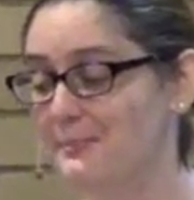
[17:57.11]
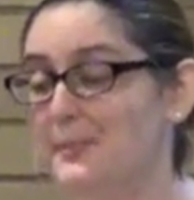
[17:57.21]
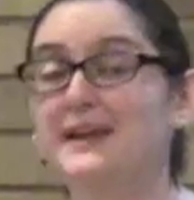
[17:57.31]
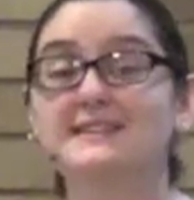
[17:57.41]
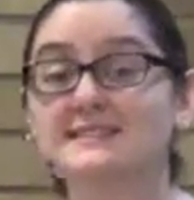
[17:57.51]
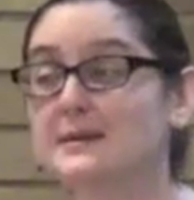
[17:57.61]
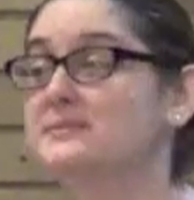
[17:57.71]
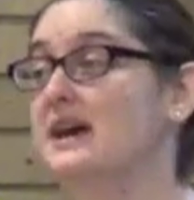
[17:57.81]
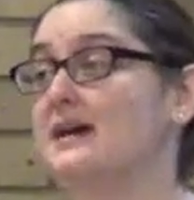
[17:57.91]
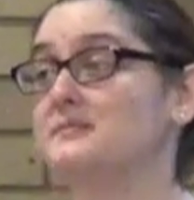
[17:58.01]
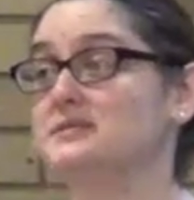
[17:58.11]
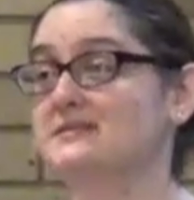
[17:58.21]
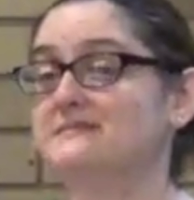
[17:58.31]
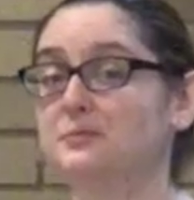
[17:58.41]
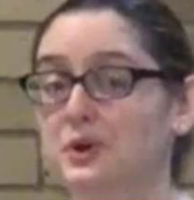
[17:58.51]
Because sometimes
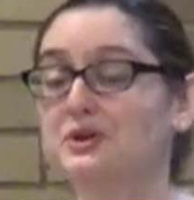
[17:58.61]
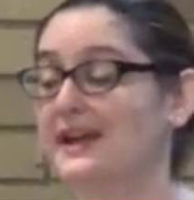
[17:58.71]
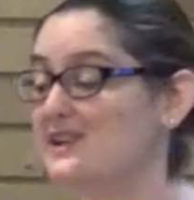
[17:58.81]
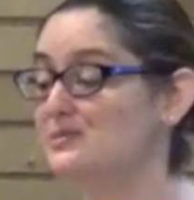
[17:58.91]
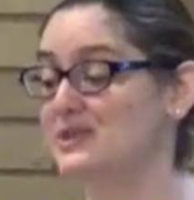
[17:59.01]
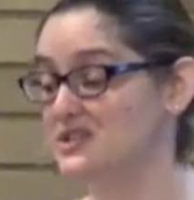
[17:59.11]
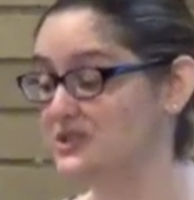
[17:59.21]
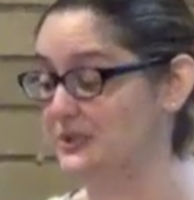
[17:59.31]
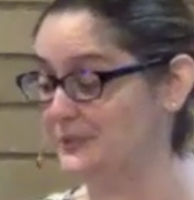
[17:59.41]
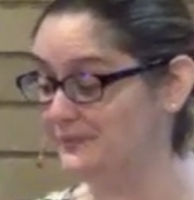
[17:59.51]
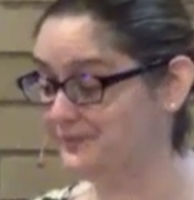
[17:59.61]
we're Naomi too.